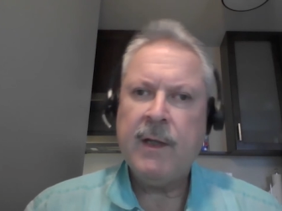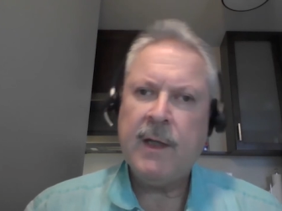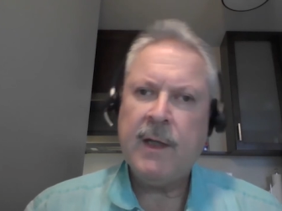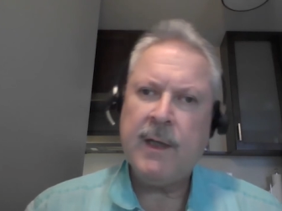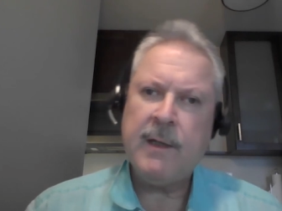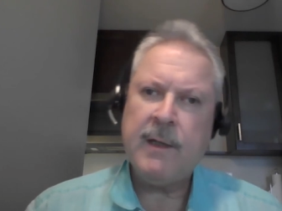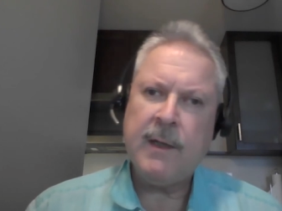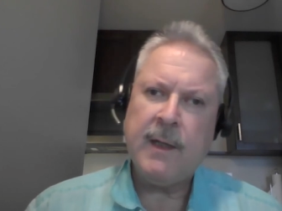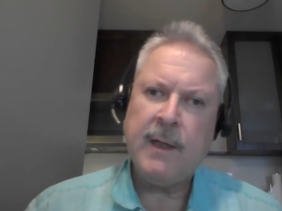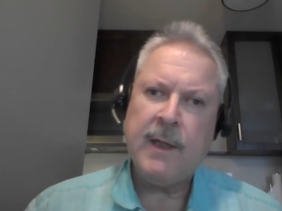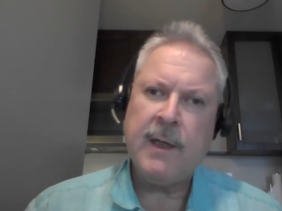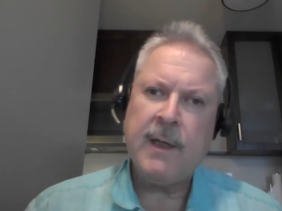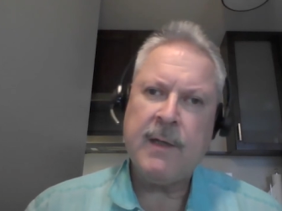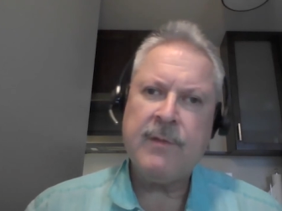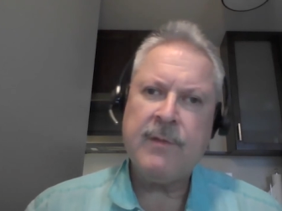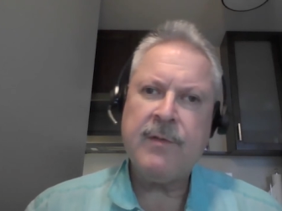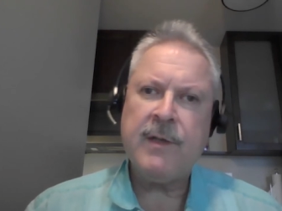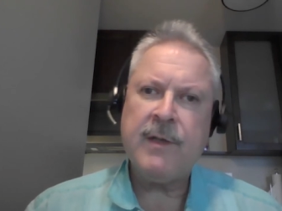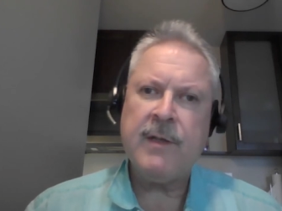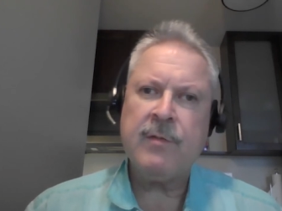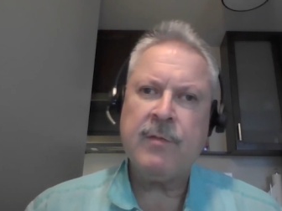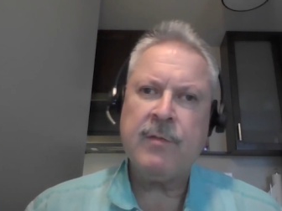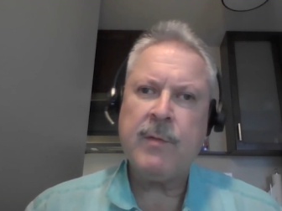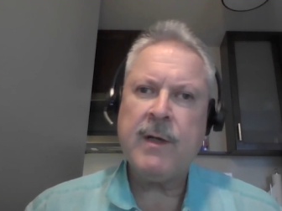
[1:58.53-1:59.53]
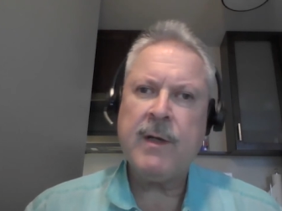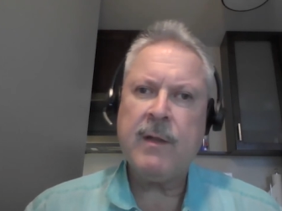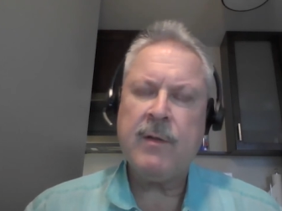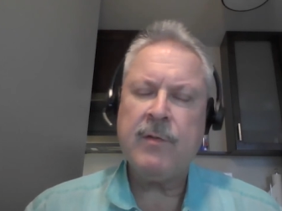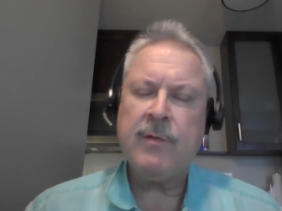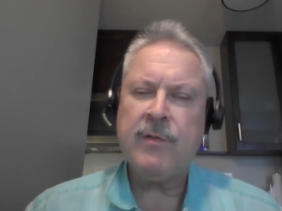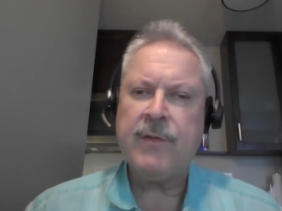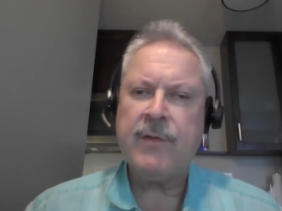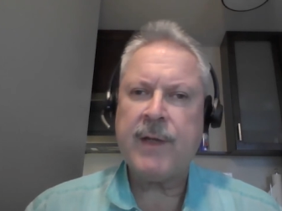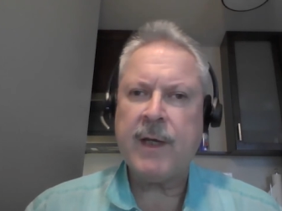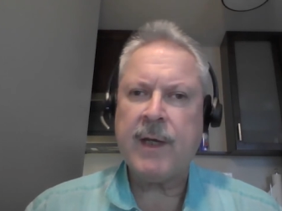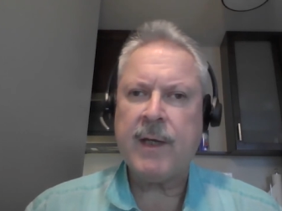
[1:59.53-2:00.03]
And it's one of
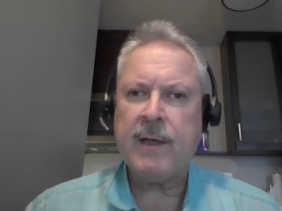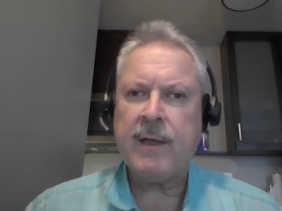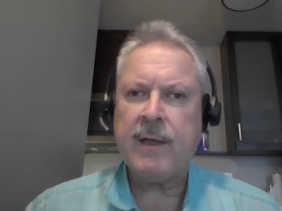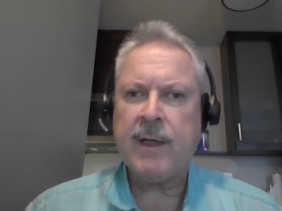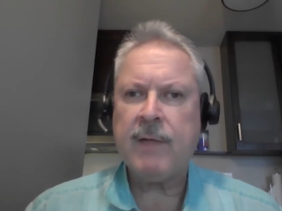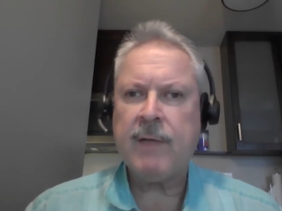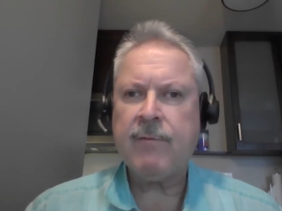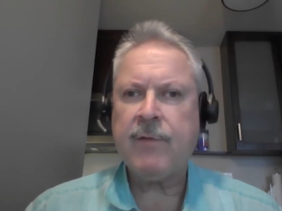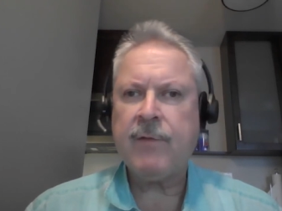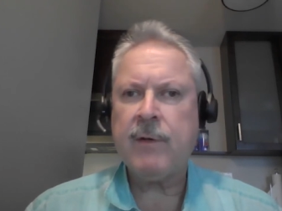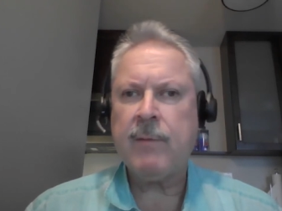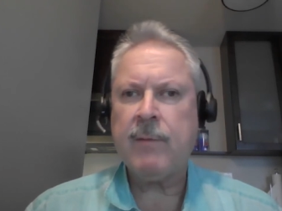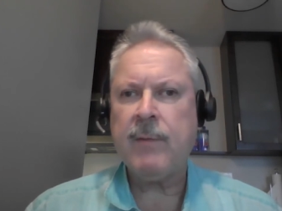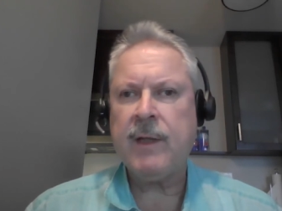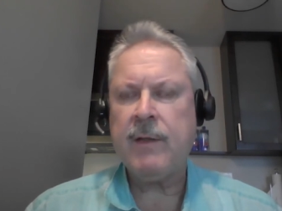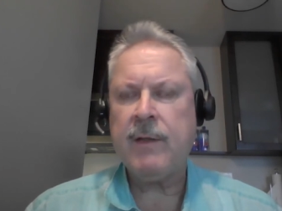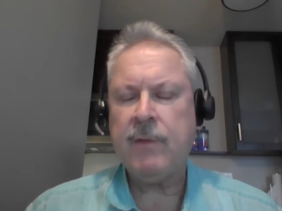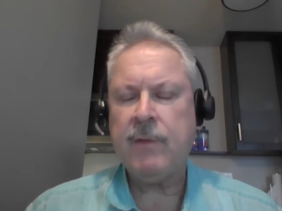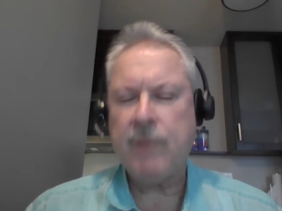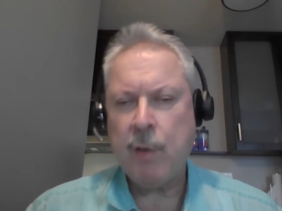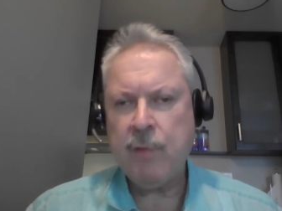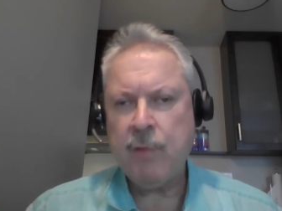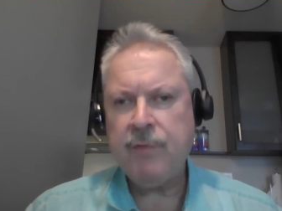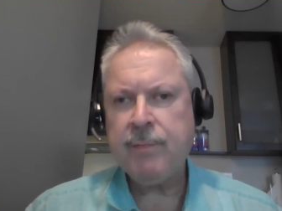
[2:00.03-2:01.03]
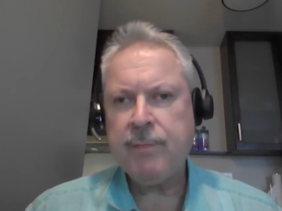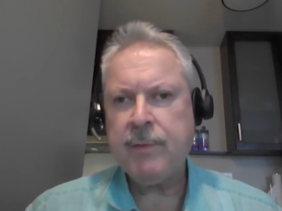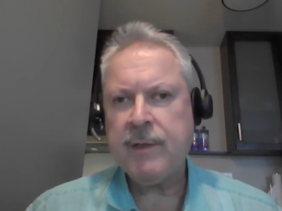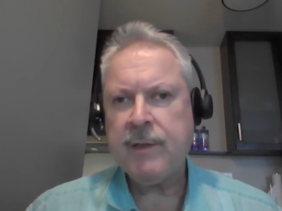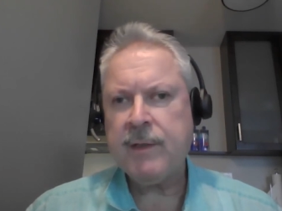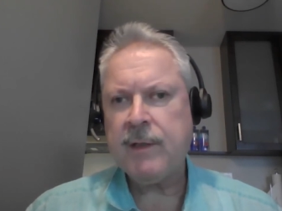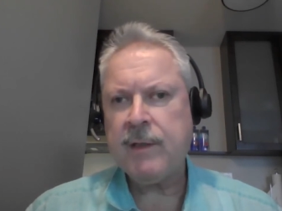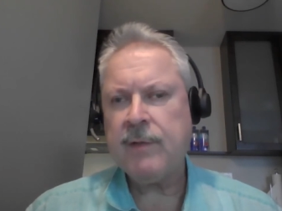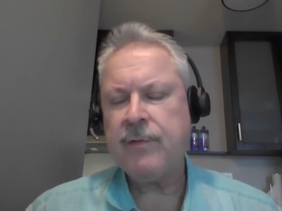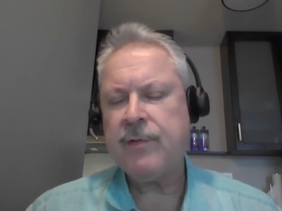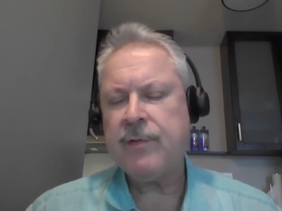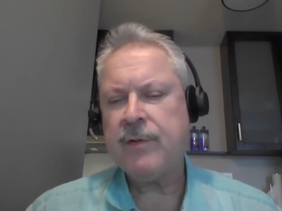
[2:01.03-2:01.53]
those that from in those
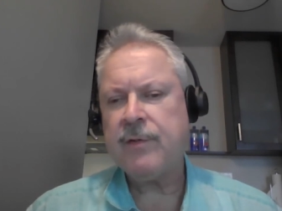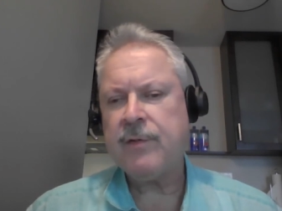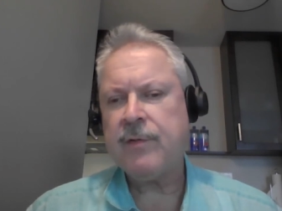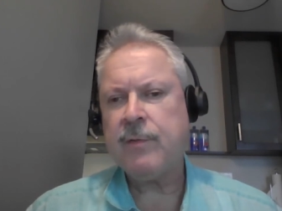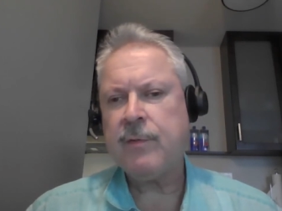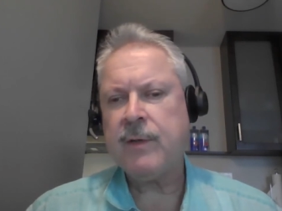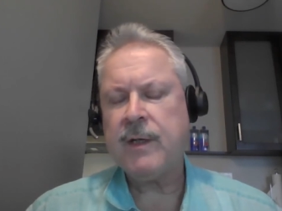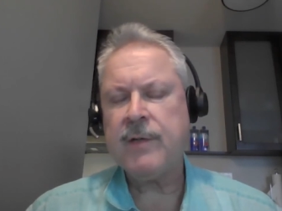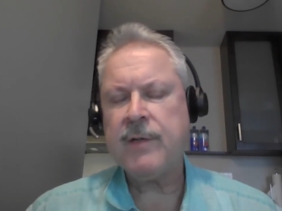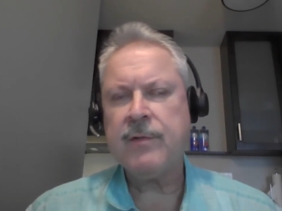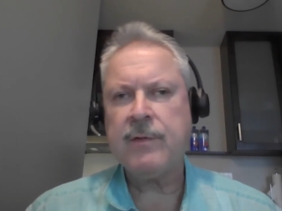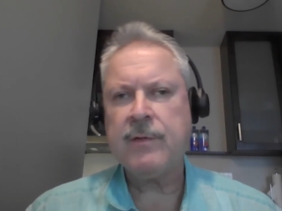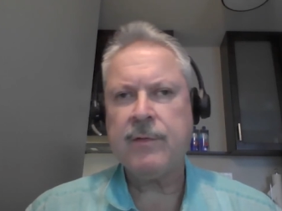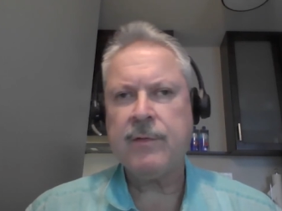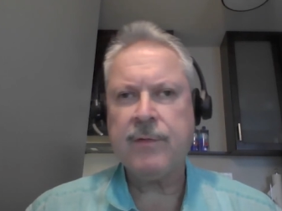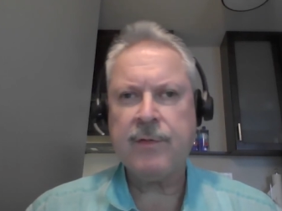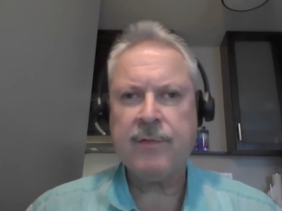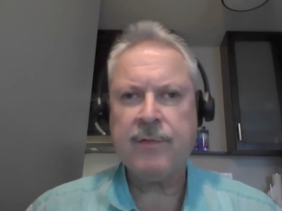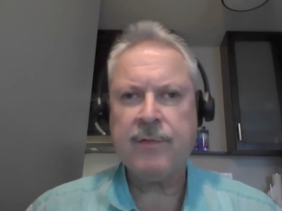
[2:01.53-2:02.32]
particular situations, a